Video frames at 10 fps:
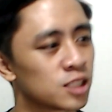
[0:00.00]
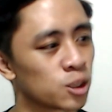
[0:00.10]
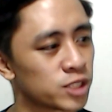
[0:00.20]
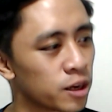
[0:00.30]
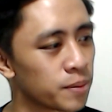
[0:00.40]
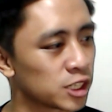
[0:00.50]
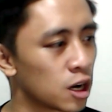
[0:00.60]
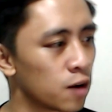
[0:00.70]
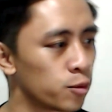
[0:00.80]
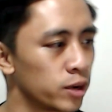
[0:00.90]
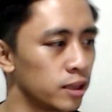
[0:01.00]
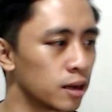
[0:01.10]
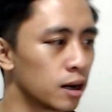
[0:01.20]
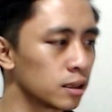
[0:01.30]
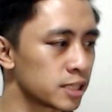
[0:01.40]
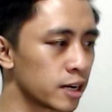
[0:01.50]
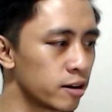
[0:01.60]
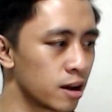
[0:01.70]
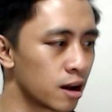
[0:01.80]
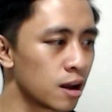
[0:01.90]
we start the match off with
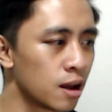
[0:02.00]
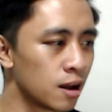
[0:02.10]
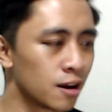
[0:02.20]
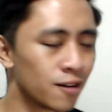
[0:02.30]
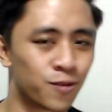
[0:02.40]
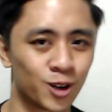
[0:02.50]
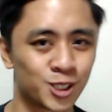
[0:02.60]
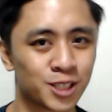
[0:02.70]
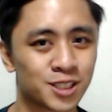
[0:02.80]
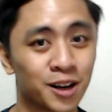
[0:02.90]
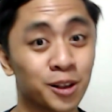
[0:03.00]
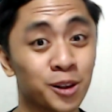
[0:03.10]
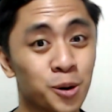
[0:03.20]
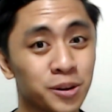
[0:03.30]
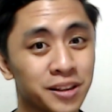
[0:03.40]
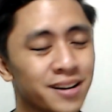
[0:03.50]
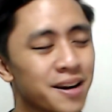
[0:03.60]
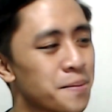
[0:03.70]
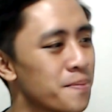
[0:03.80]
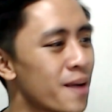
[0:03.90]
Altaria versus Alolan
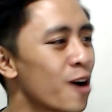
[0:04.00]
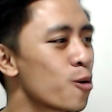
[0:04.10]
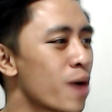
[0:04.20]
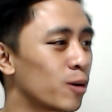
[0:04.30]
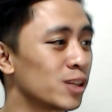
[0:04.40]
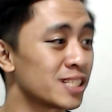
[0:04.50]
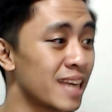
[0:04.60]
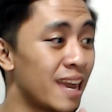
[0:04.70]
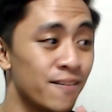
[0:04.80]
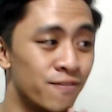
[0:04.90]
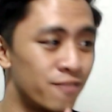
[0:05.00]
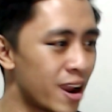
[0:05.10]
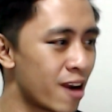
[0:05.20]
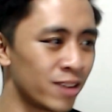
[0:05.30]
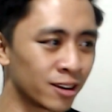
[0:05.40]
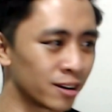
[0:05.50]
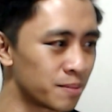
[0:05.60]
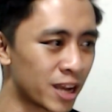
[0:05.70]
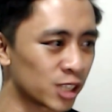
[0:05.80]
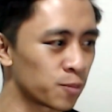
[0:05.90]
Marowak, which is a very good
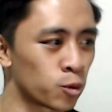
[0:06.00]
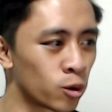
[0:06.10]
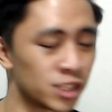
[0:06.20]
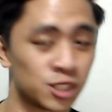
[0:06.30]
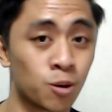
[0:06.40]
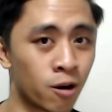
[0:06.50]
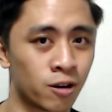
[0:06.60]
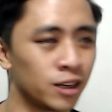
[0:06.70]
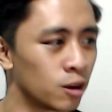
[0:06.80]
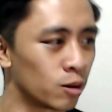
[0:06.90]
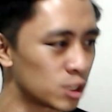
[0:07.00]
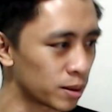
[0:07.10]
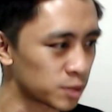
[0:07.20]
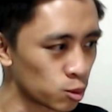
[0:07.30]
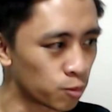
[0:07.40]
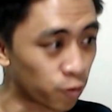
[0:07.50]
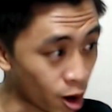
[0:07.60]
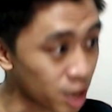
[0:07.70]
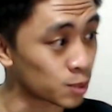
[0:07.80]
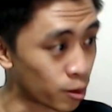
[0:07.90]
matchup for us. You already know he swaps to
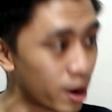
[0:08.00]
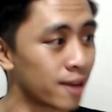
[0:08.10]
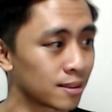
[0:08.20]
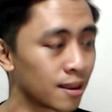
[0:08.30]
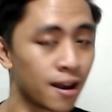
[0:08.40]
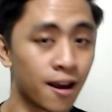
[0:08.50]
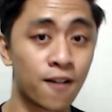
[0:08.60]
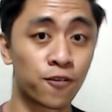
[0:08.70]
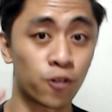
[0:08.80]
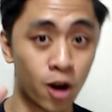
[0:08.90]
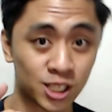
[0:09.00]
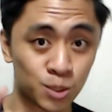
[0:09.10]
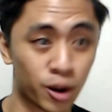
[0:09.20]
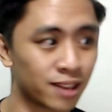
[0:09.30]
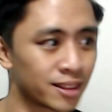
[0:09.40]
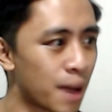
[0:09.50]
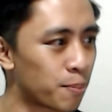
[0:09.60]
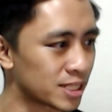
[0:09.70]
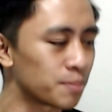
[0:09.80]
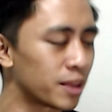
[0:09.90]
Frost Breath
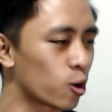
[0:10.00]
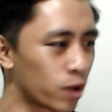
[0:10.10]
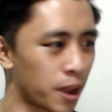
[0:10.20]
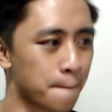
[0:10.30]
Lapras. I'm like, okay,